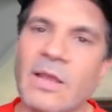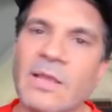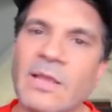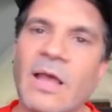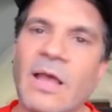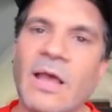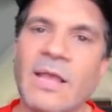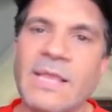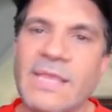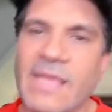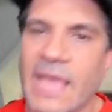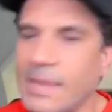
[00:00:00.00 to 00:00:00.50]

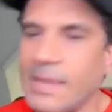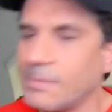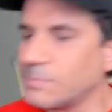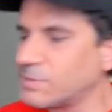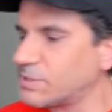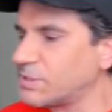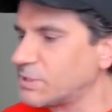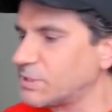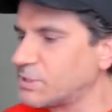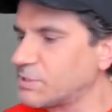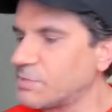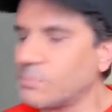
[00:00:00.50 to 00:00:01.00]
A game
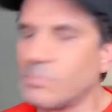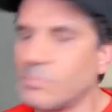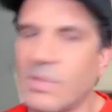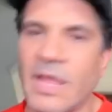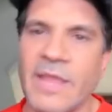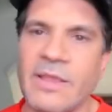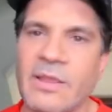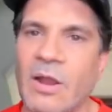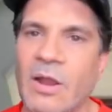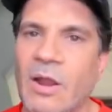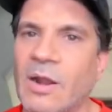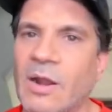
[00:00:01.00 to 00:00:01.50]
system
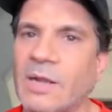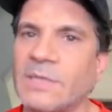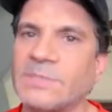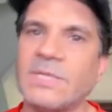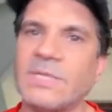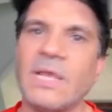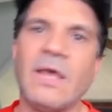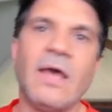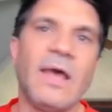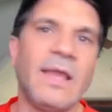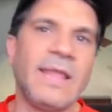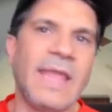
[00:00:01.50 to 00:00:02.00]
like ours,
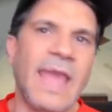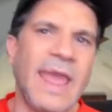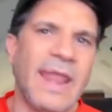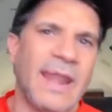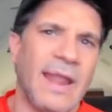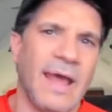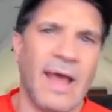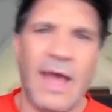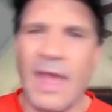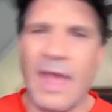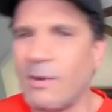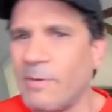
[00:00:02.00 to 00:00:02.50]

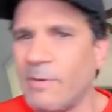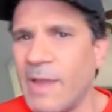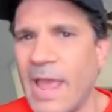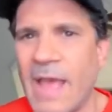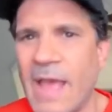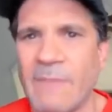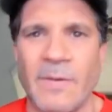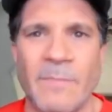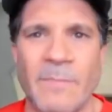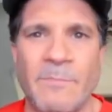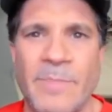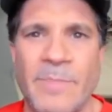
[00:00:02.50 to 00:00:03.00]
again, I don't have